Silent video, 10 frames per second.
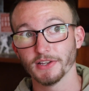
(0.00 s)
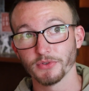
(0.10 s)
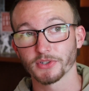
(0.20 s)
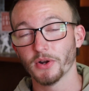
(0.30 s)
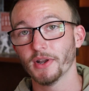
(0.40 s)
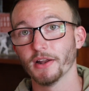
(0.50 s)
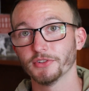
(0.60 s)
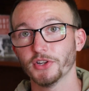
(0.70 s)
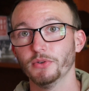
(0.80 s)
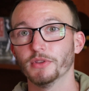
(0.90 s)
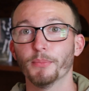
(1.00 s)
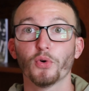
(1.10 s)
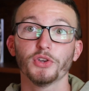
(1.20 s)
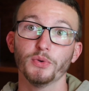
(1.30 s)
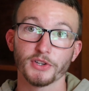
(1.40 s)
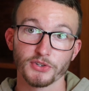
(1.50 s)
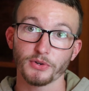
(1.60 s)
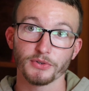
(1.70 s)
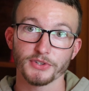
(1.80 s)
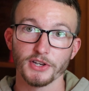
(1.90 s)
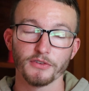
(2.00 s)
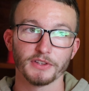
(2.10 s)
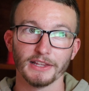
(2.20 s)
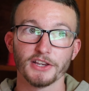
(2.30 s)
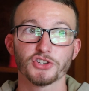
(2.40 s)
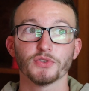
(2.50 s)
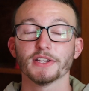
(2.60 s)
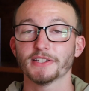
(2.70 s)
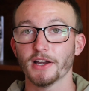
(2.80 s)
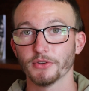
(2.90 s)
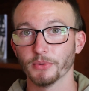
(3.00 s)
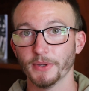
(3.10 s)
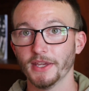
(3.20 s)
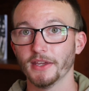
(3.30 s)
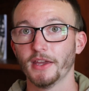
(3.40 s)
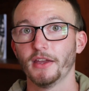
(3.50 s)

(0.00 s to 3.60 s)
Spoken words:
levels go down too. The more you exert yourself, the less stressed out you'll be,